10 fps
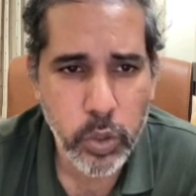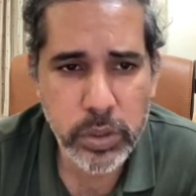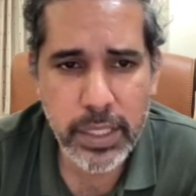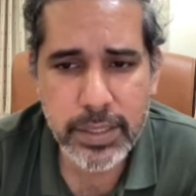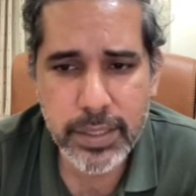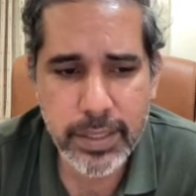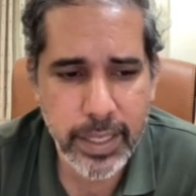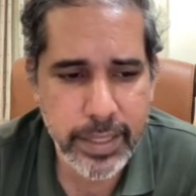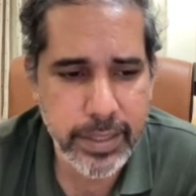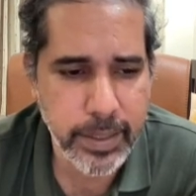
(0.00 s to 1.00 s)
Rosa is a
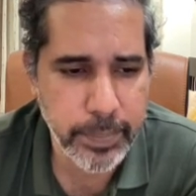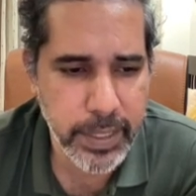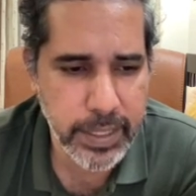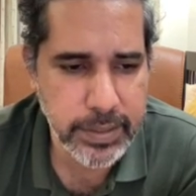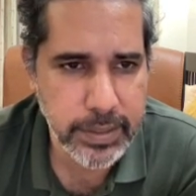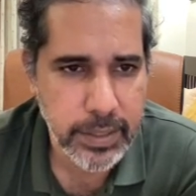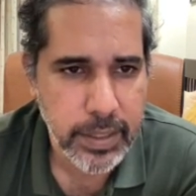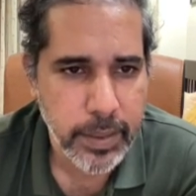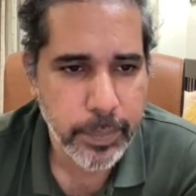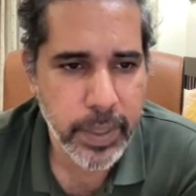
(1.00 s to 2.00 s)
great DPS,
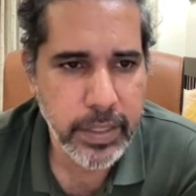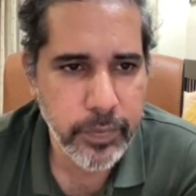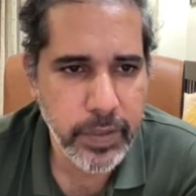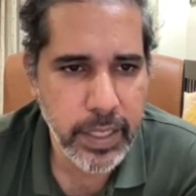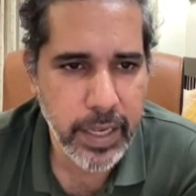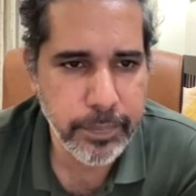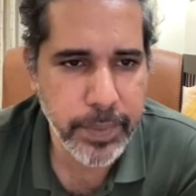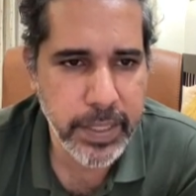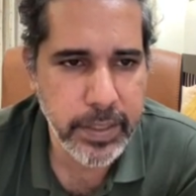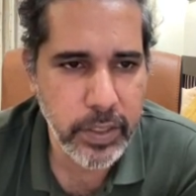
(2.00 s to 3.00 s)
but we
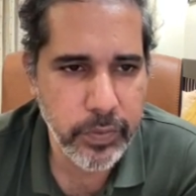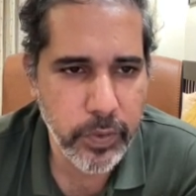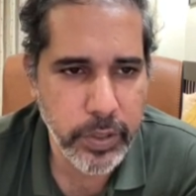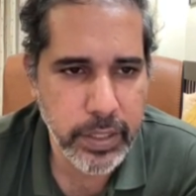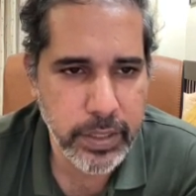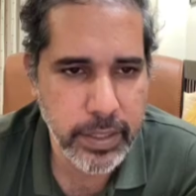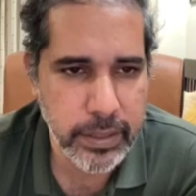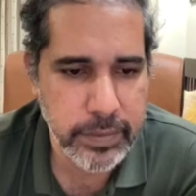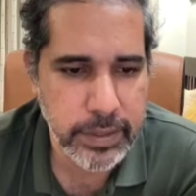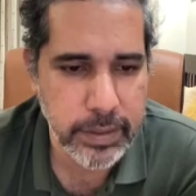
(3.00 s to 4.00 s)
have plenty of
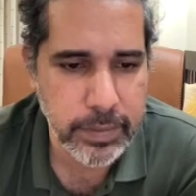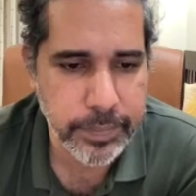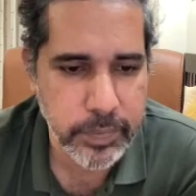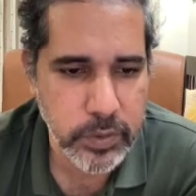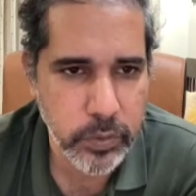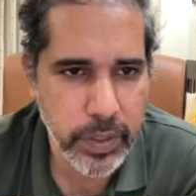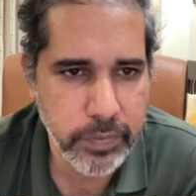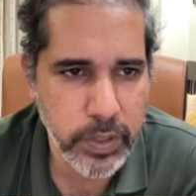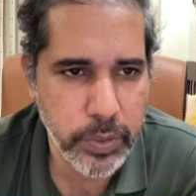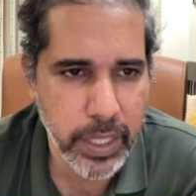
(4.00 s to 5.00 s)
alternatives here. So
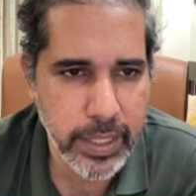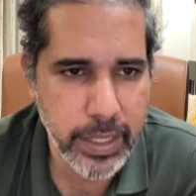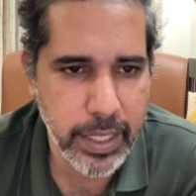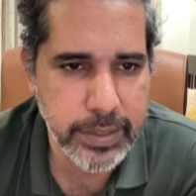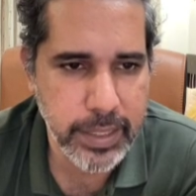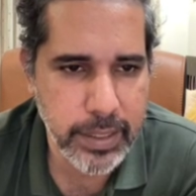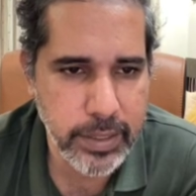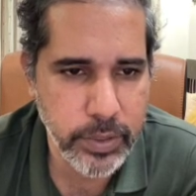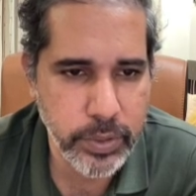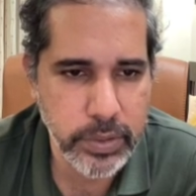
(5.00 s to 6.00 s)
when we look at our SR
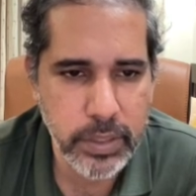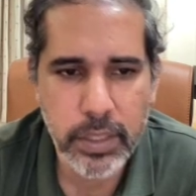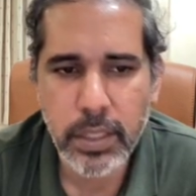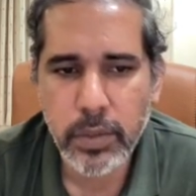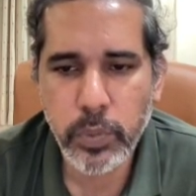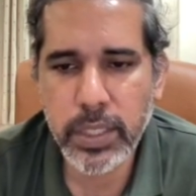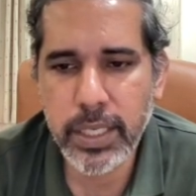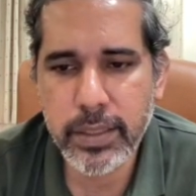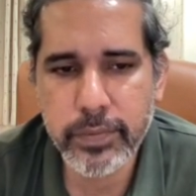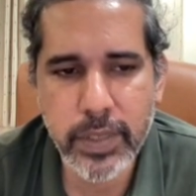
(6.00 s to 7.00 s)
heroes, we
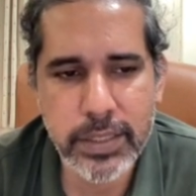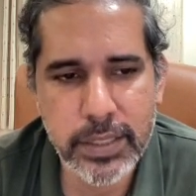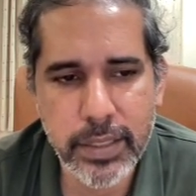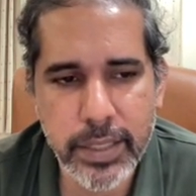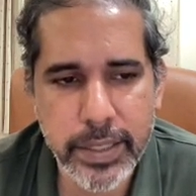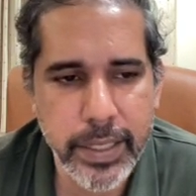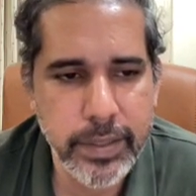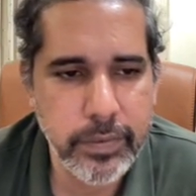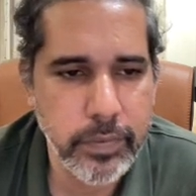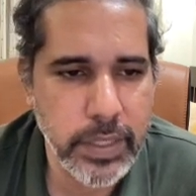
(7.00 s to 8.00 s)
can invest in
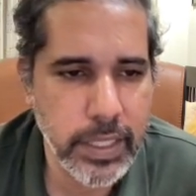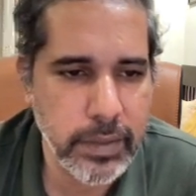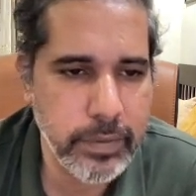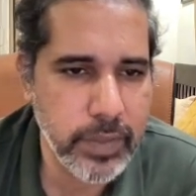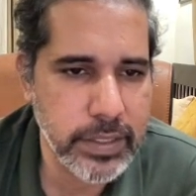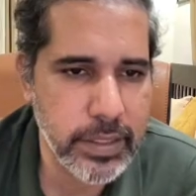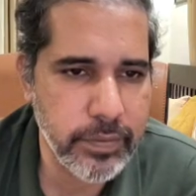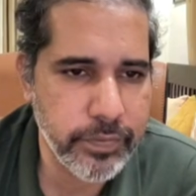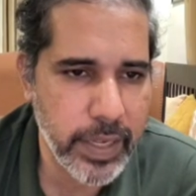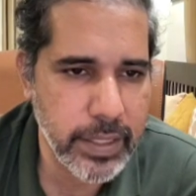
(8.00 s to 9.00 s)
Ditting, we can invest
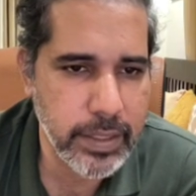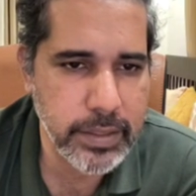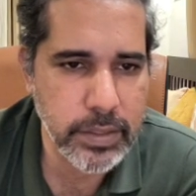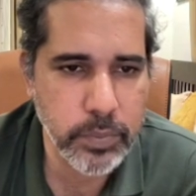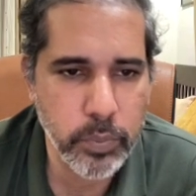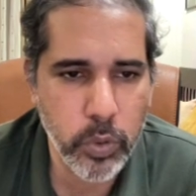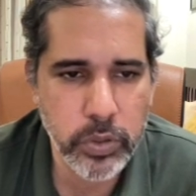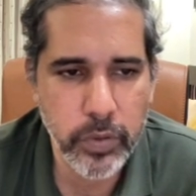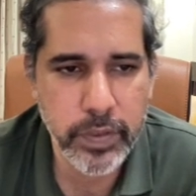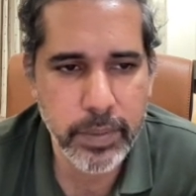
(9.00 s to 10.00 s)
in Fangus.
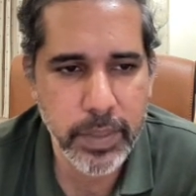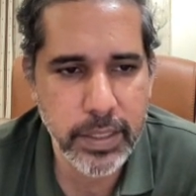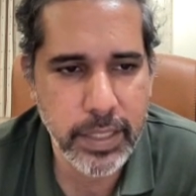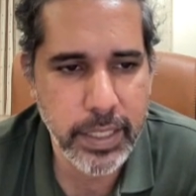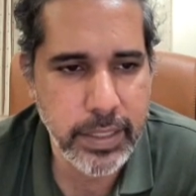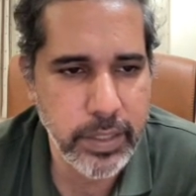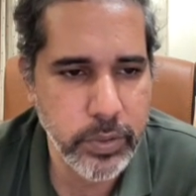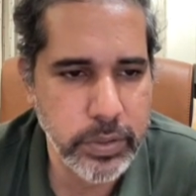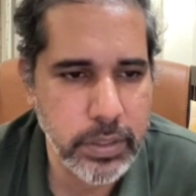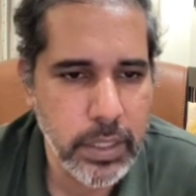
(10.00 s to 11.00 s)
Both of them are great
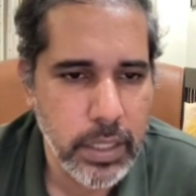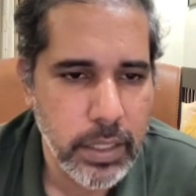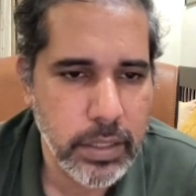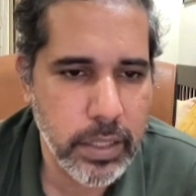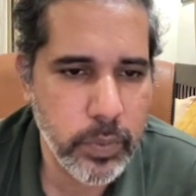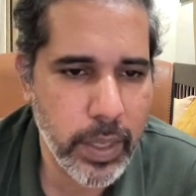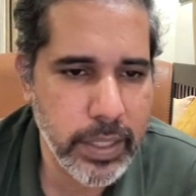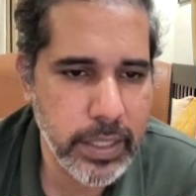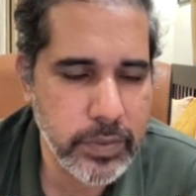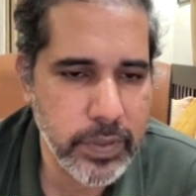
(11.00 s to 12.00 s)
heroes. The
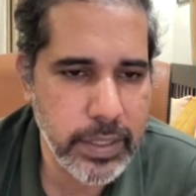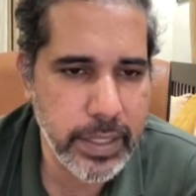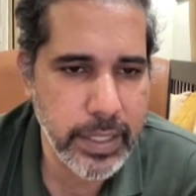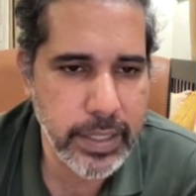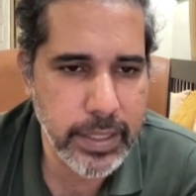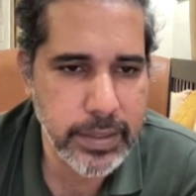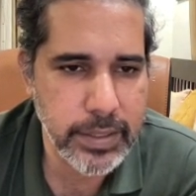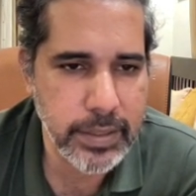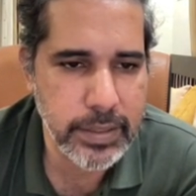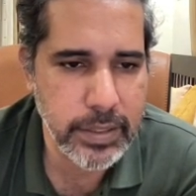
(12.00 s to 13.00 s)
advantage with Ditting
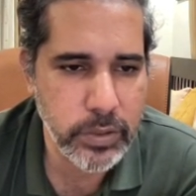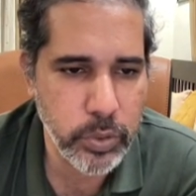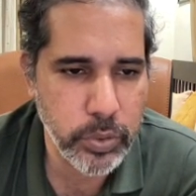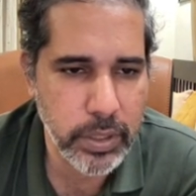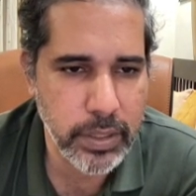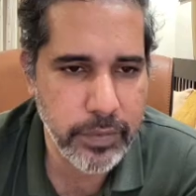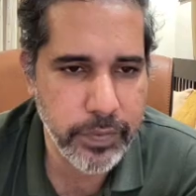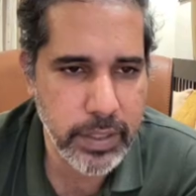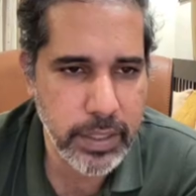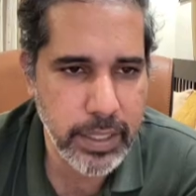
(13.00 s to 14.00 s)
is, since he's neutral
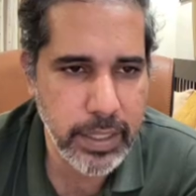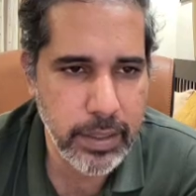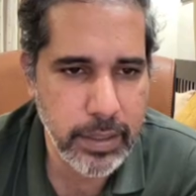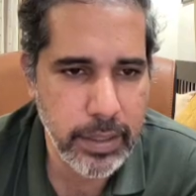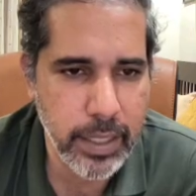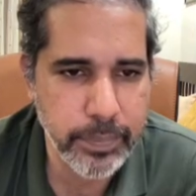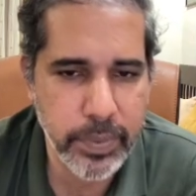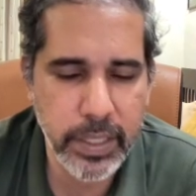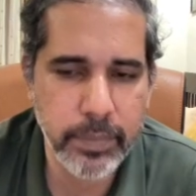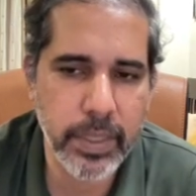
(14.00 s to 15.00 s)
affinity, he
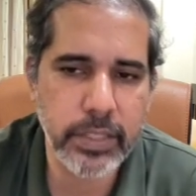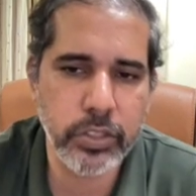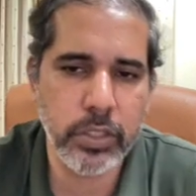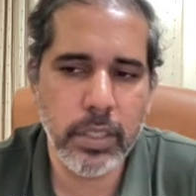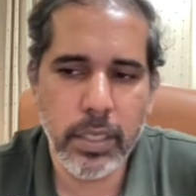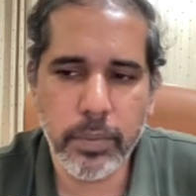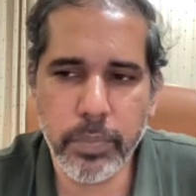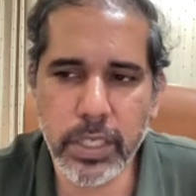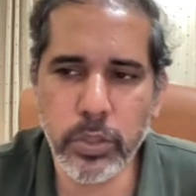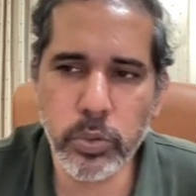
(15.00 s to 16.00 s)
can pretty much
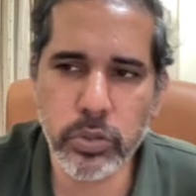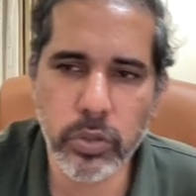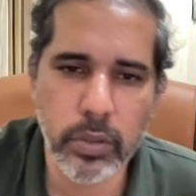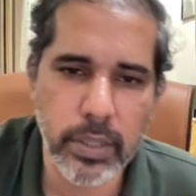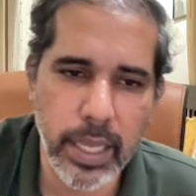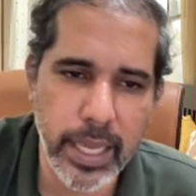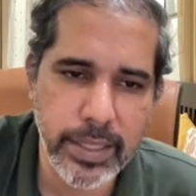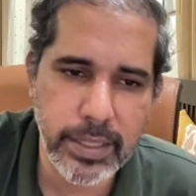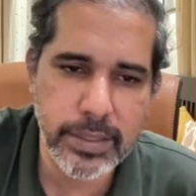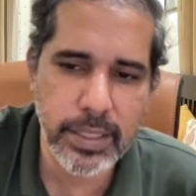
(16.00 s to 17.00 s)
be used on
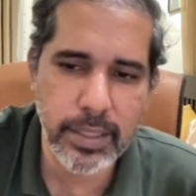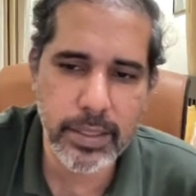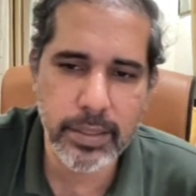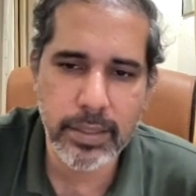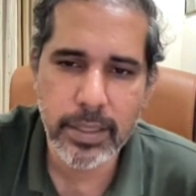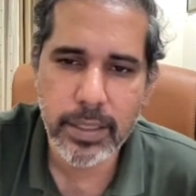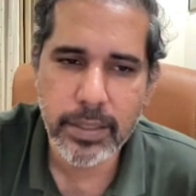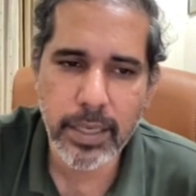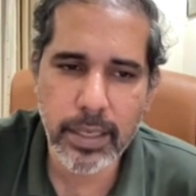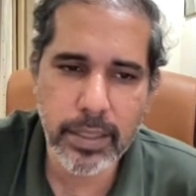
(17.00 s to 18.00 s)
any single
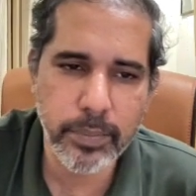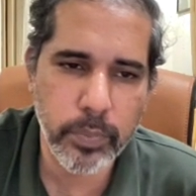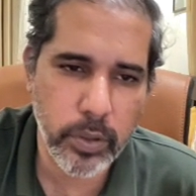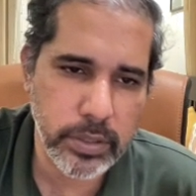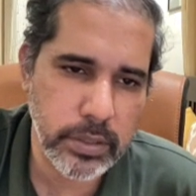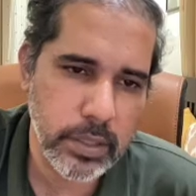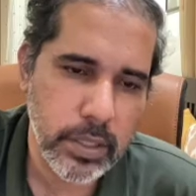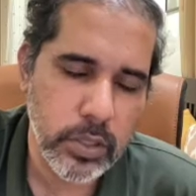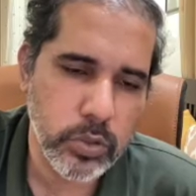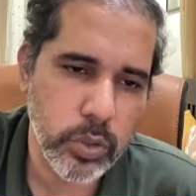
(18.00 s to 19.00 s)
target boss.
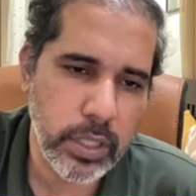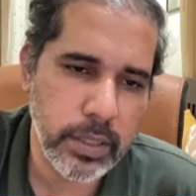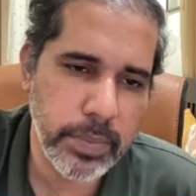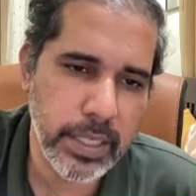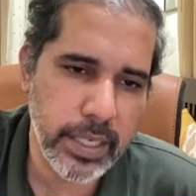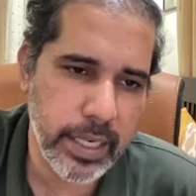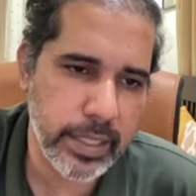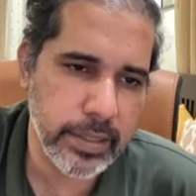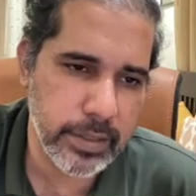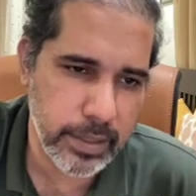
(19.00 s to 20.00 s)
So he'll be
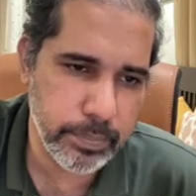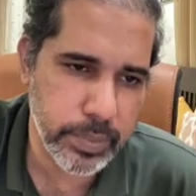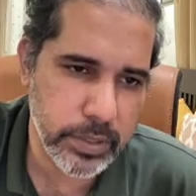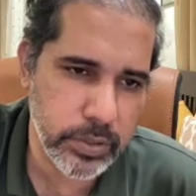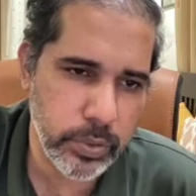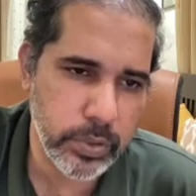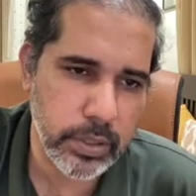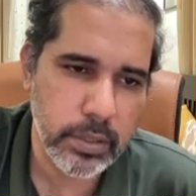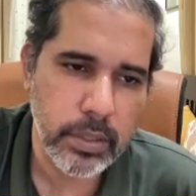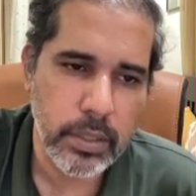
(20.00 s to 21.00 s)
great in Grim Pursuit.